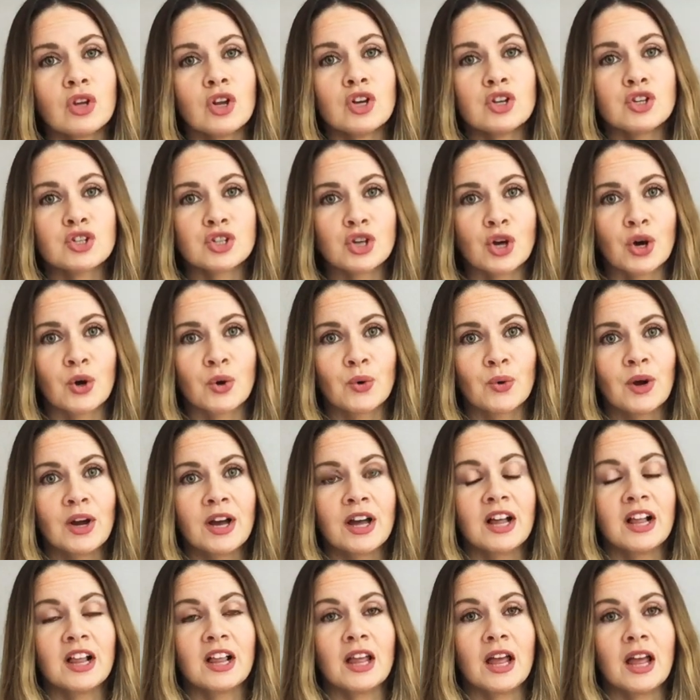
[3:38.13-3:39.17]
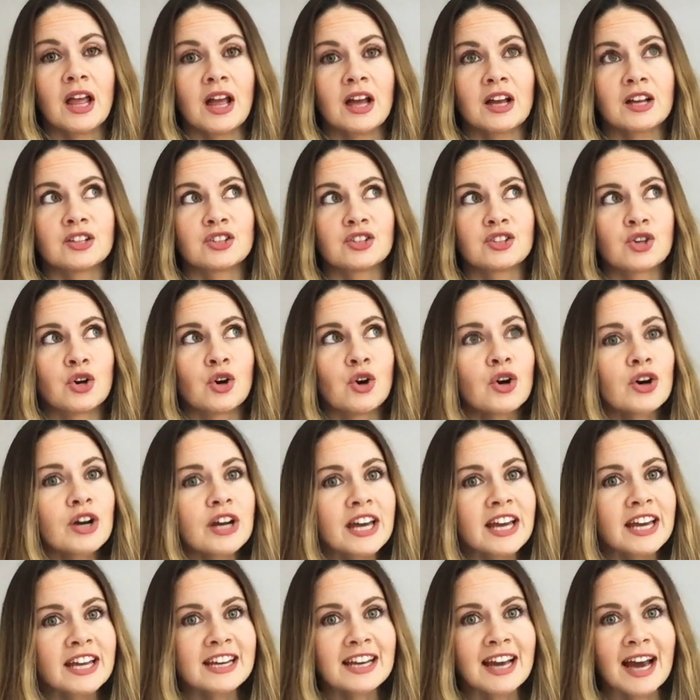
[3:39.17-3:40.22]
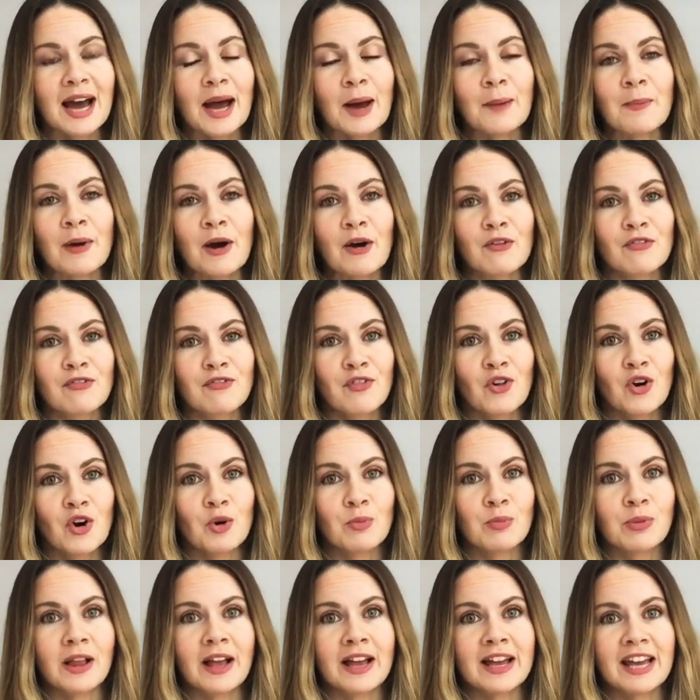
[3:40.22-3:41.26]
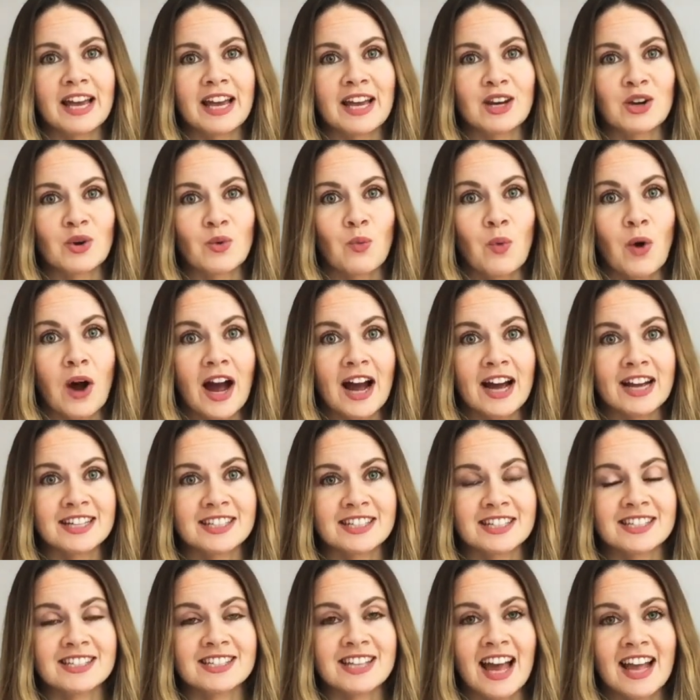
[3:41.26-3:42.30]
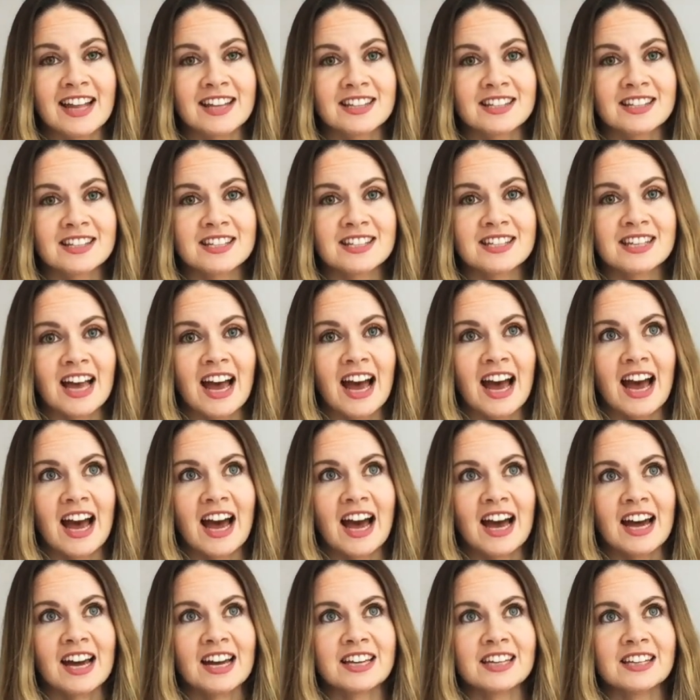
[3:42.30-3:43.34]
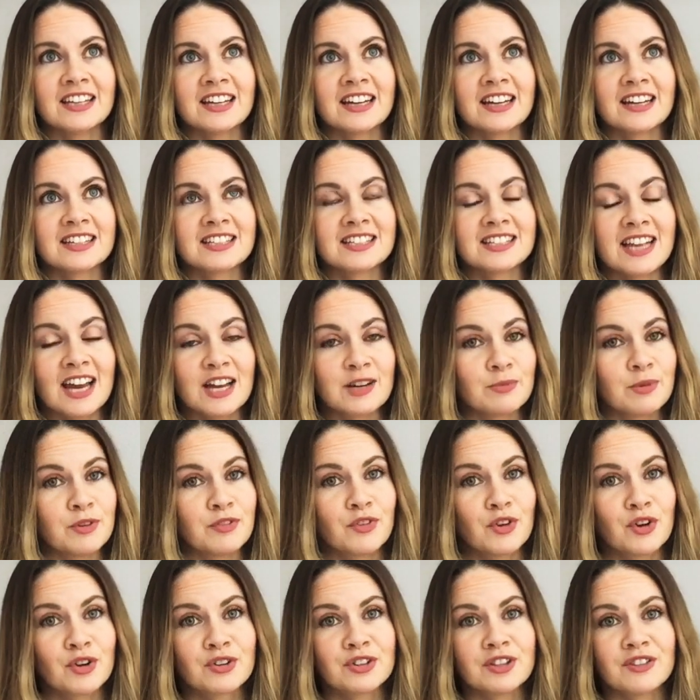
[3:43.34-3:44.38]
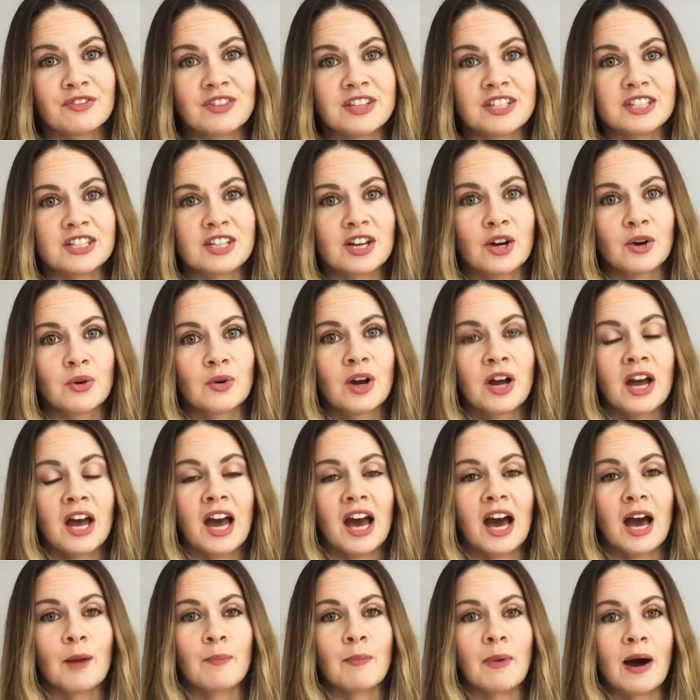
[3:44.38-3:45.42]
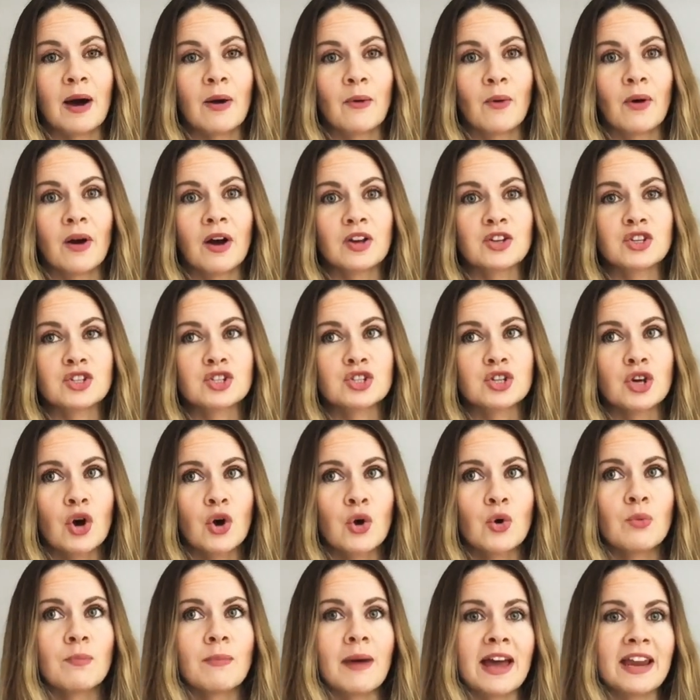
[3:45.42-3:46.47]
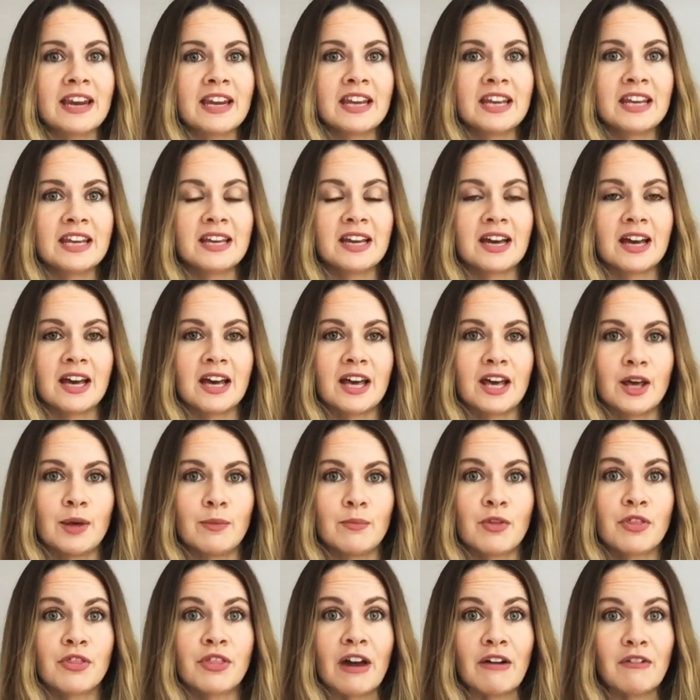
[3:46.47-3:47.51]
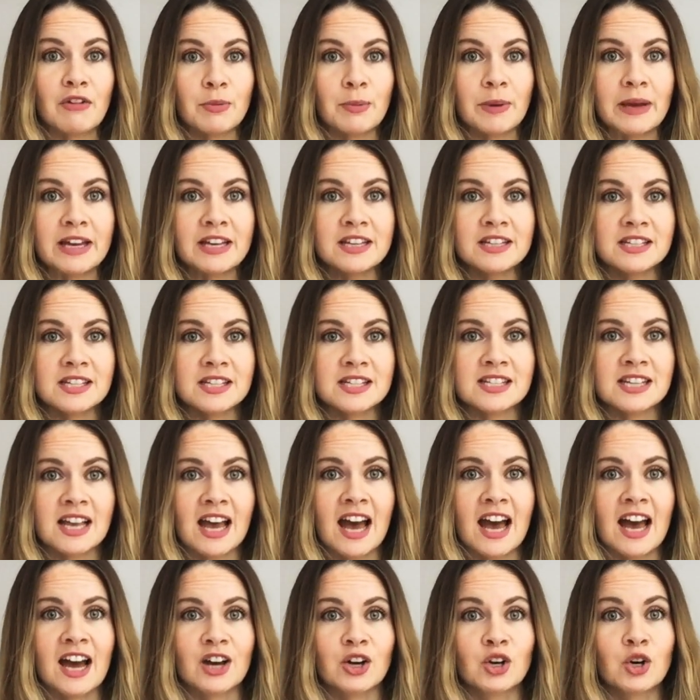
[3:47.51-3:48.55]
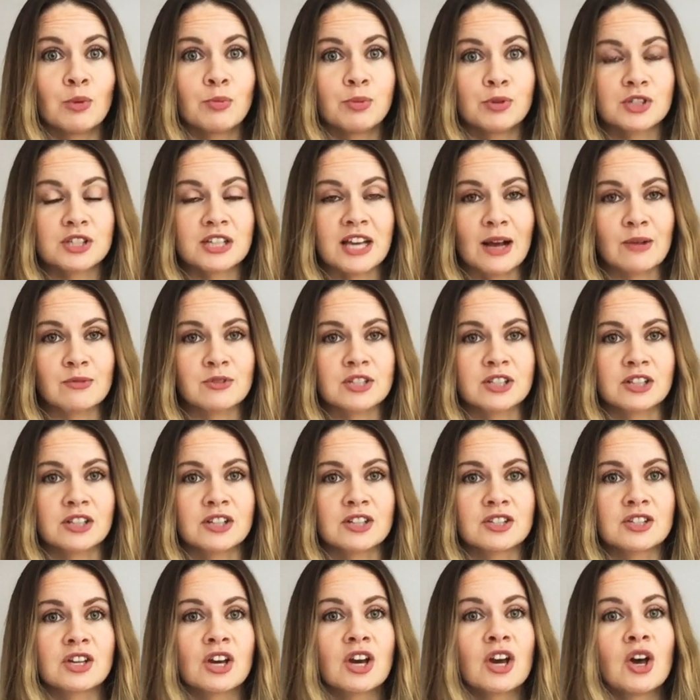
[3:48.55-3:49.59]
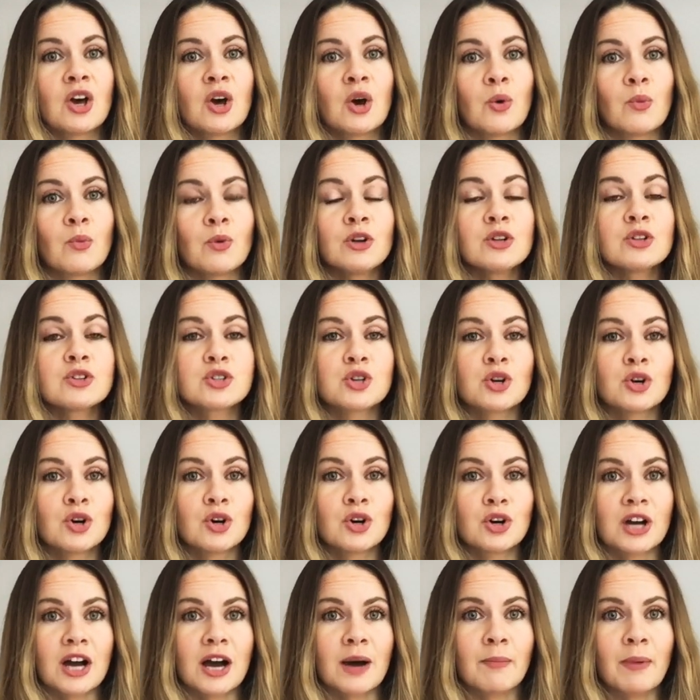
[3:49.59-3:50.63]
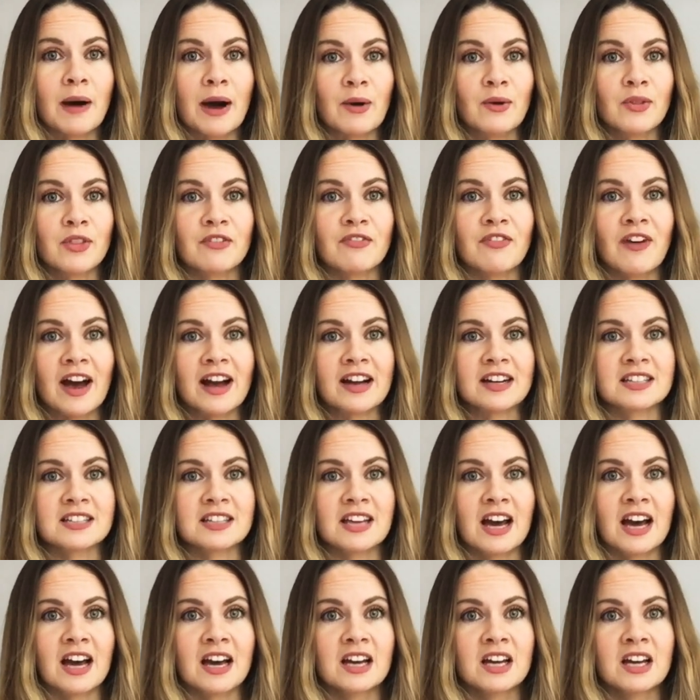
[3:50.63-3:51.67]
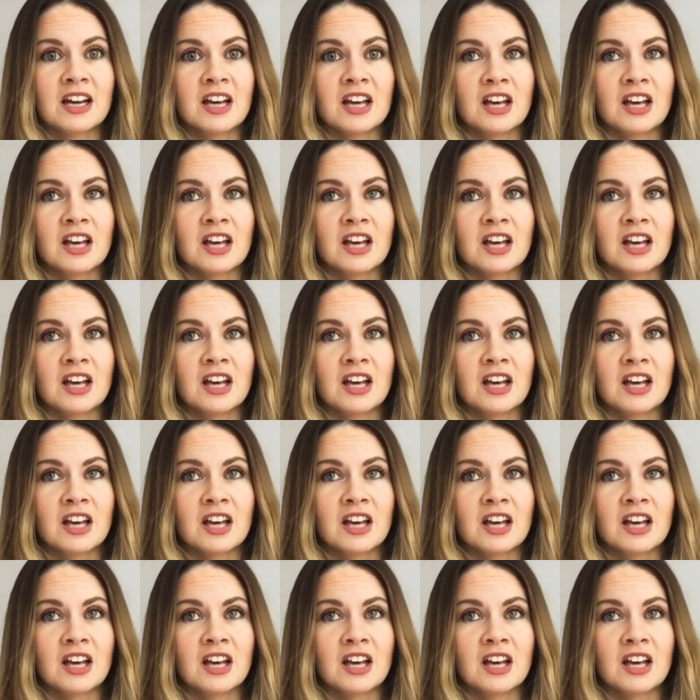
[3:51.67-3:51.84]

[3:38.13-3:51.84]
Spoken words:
So talking about foreplay in a wider sense, I said before in the video about so many therapists and couples counsellors will talk about the fact that,